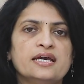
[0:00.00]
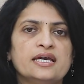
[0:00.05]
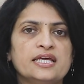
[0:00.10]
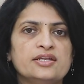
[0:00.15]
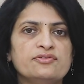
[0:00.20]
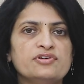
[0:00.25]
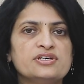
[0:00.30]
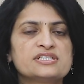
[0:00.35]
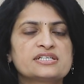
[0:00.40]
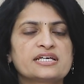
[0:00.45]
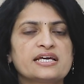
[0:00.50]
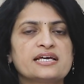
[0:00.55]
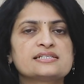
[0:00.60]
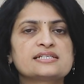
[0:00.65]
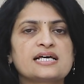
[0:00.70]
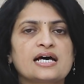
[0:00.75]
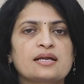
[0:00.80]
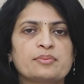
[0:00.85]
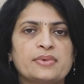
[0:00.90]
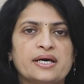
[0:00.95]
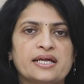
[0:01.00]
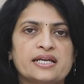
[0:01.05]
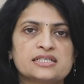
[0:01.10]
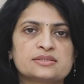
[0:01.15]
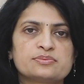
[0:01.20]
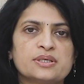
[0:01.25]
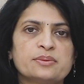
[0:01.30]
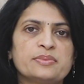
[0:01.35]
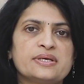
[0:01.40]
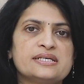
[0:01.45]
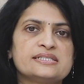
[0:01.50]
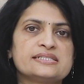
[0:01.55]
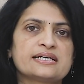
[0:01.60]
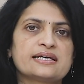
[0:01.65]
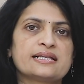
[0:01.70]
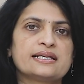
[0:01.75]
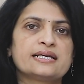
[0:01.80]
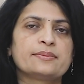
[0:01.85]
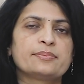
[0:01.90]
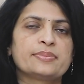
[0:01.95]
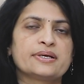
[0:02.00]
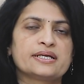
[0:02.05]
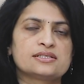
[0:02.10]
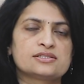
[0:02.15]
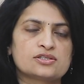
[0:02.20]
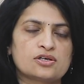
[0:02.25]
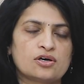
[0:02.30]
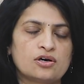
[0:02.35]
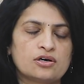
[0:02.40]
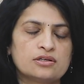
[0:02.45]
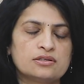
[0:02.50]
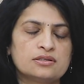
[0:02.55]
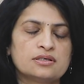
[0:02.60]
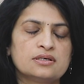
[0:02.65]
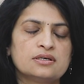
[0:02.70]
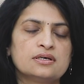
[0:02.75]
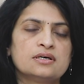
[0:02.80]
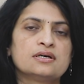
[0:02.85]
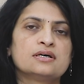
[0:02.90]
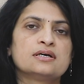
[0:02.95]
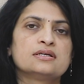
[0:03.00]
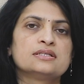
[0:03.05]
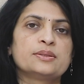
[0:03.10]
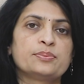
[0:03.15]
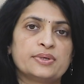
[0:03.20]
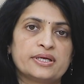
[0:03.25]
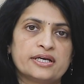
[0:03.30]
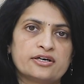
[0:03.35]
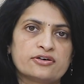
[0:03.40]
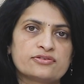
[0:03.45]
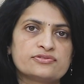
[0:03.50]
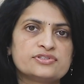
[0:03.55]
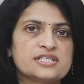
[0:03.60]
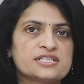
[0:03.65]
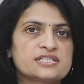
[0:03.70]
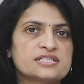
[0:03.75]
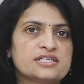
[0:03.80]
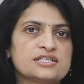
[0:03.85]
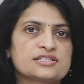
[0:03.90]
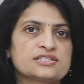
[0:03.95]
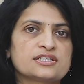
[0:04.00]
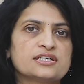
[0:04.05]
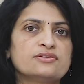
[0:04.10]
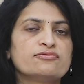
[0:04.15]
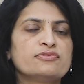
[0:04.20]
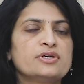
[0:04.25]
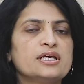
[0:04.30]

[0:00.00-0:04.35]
in which case our management basically depends on the period of gestation.